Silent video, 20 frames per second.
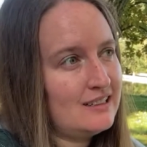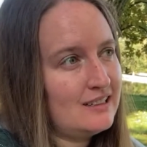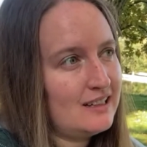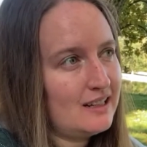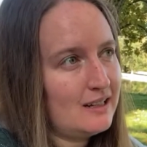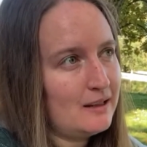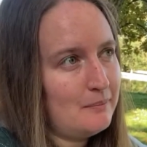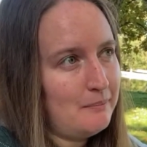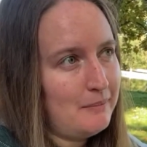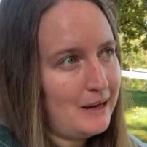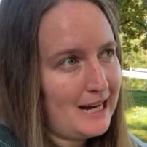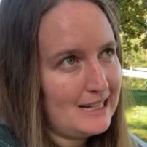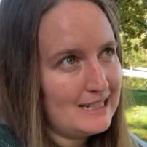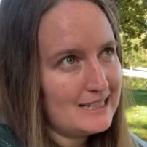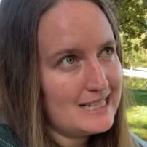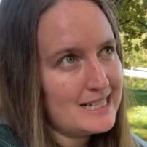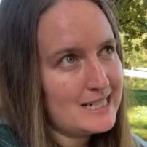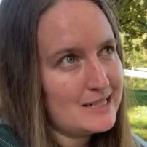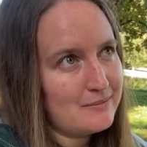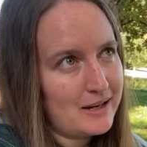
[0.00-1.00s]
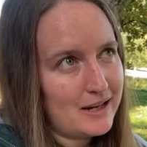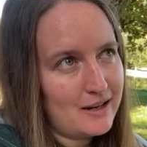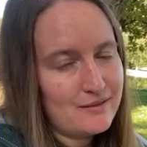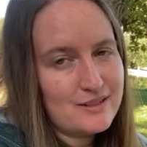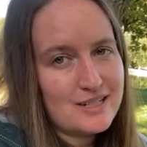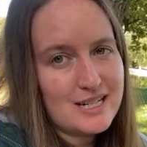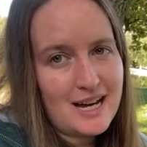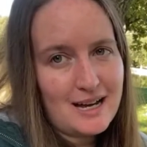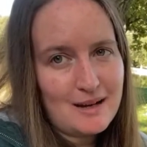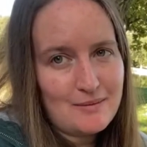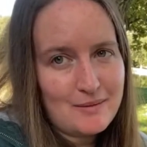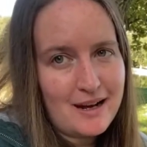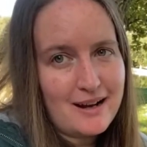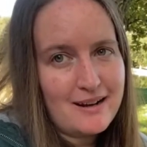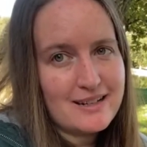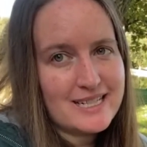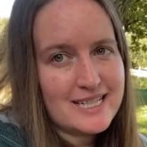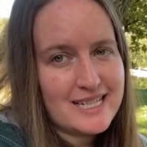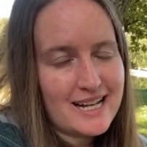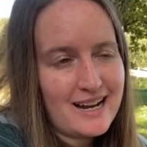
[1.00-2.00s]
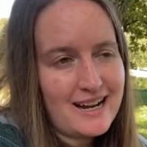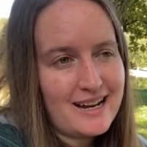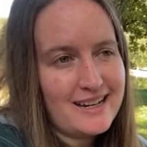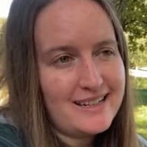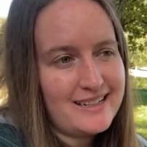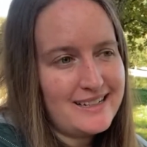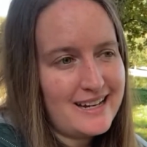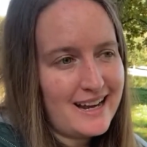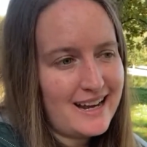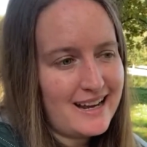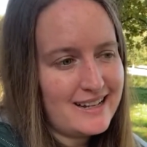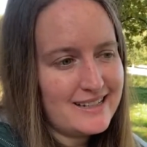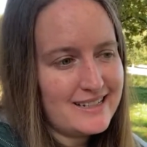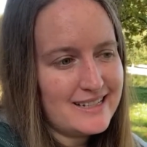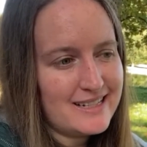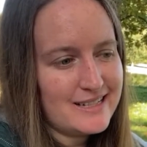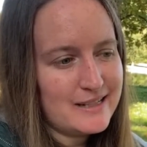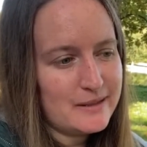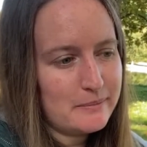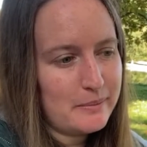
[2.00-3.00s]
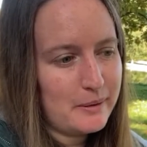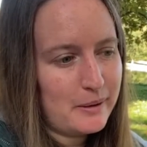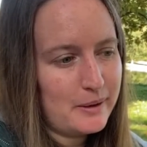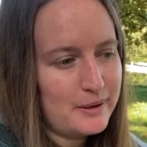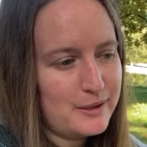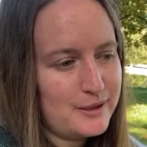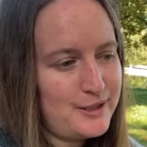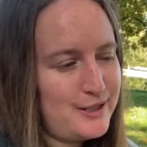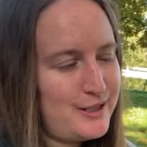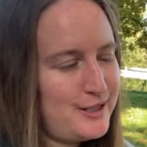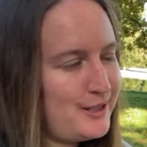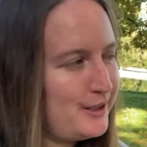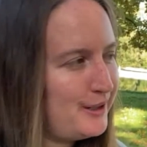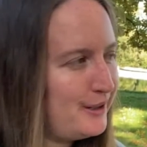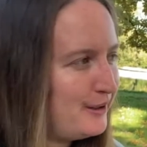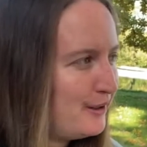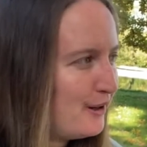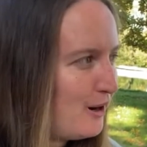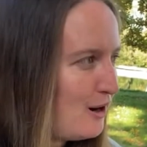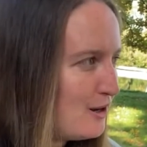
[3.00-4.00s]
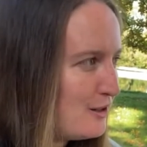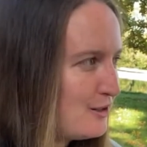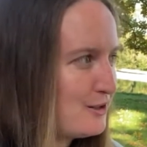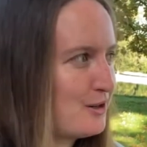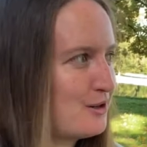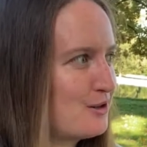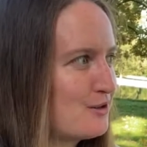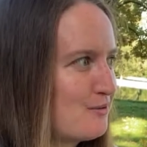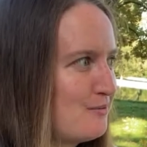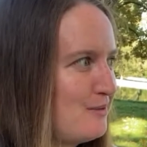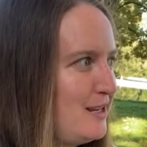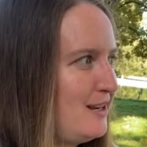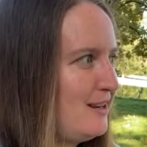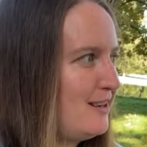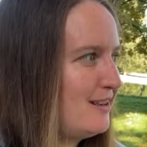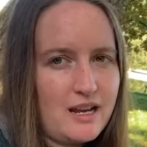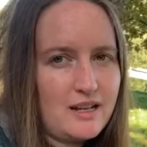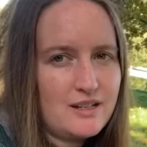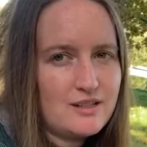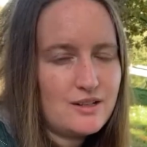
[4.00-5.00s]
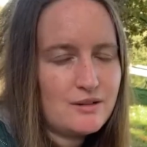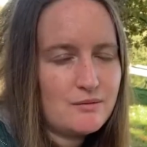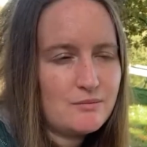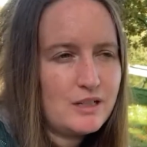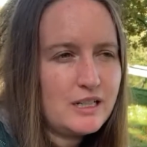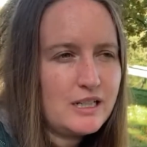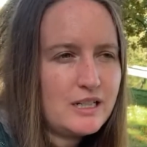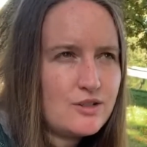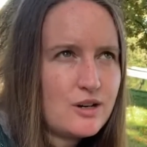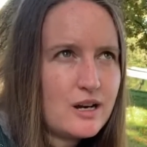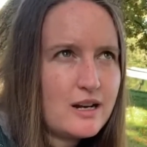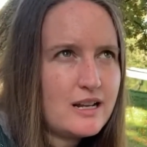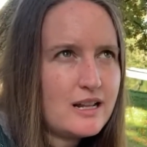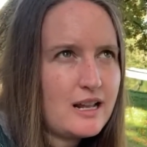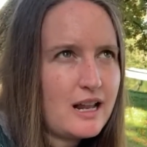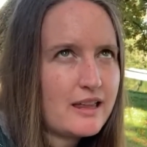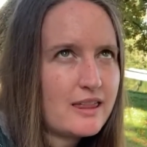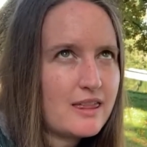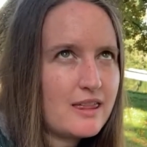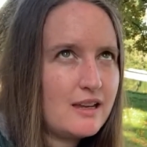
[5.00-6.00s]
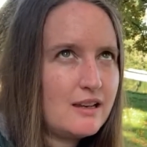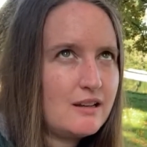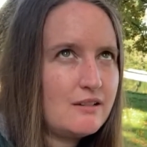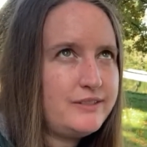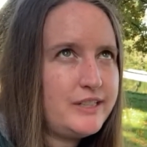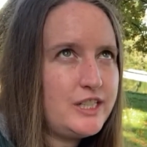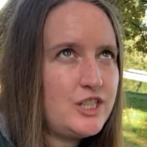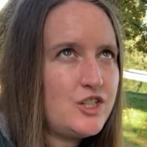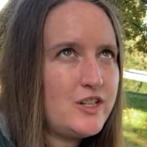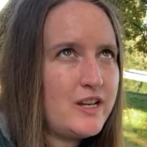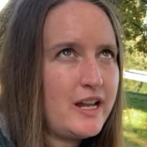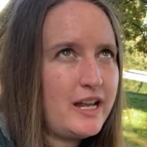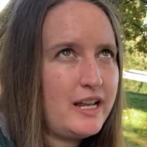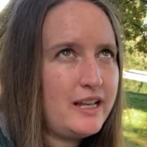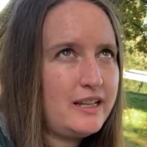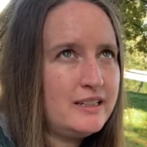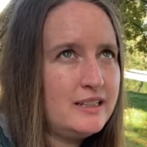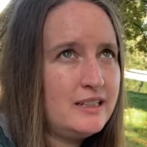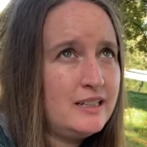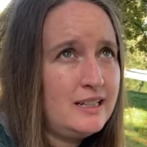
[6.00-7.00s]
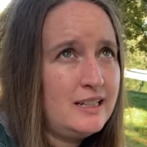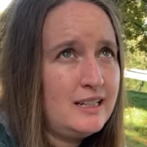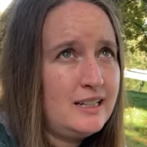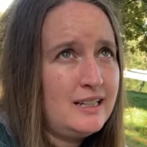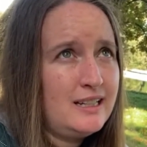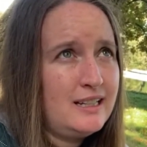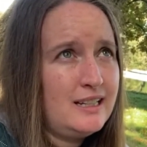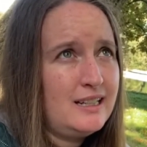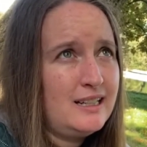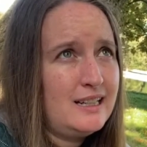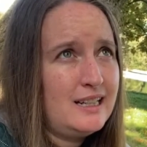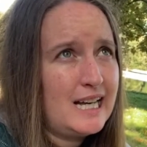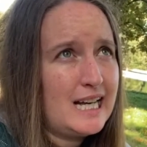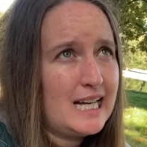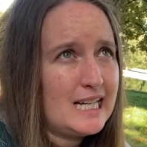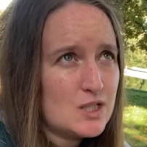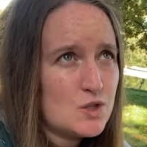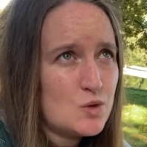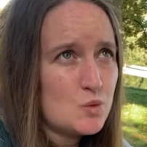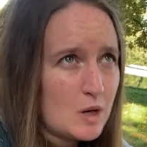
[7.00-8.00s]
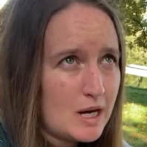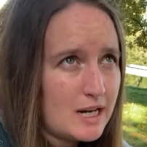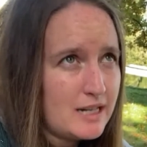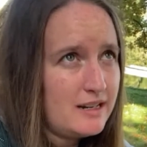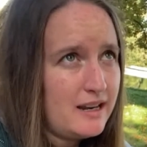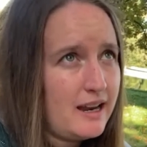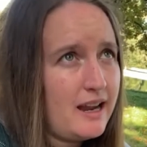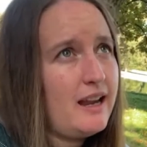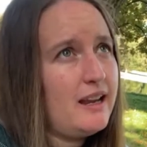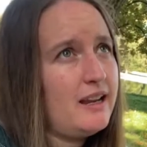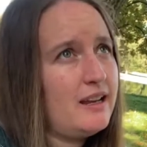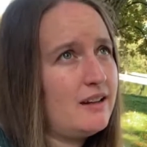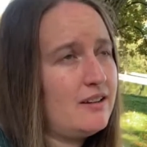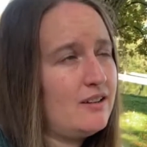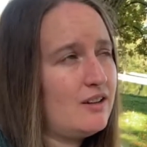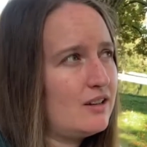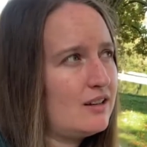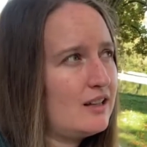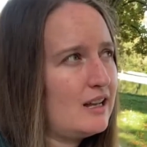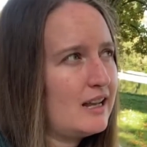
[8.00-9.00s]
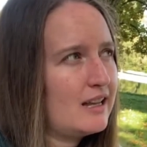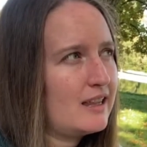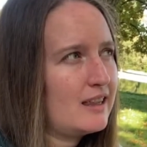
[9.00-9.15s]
a balanced amount of time outside as opposed to on social media. So I'm really trying to like think of each day as one day and not like